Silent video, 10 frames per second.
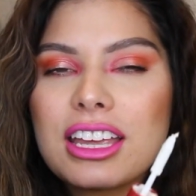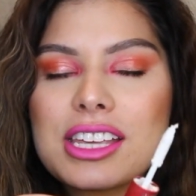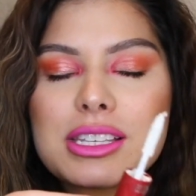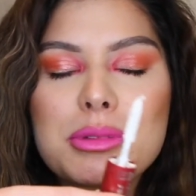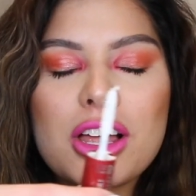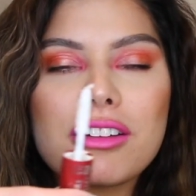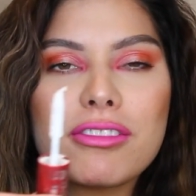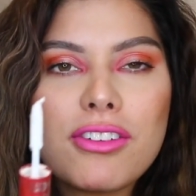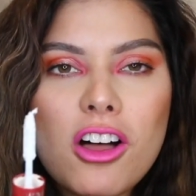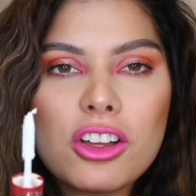gives them a lot of
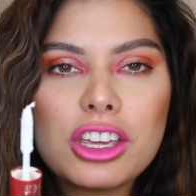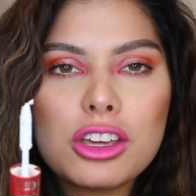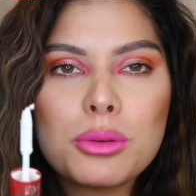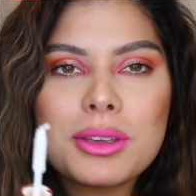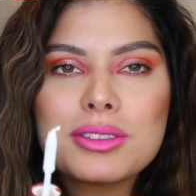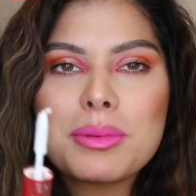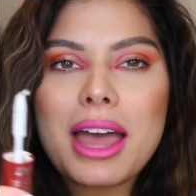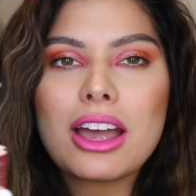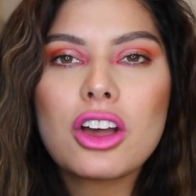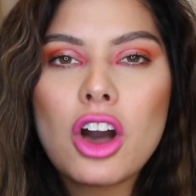volume, gives them
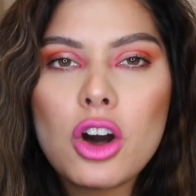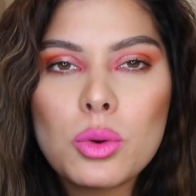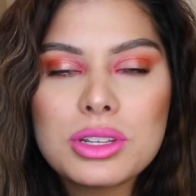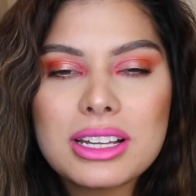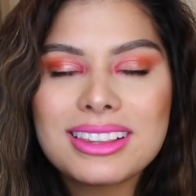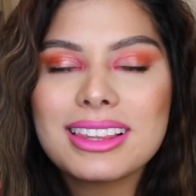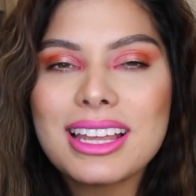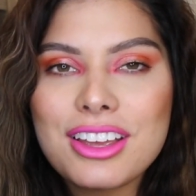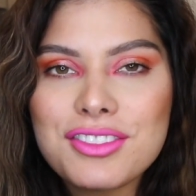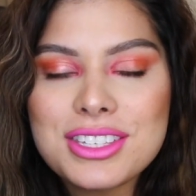that coat,
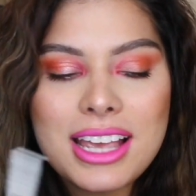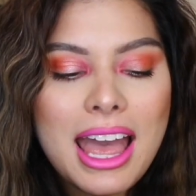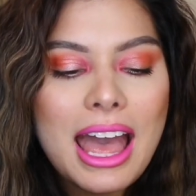lifts,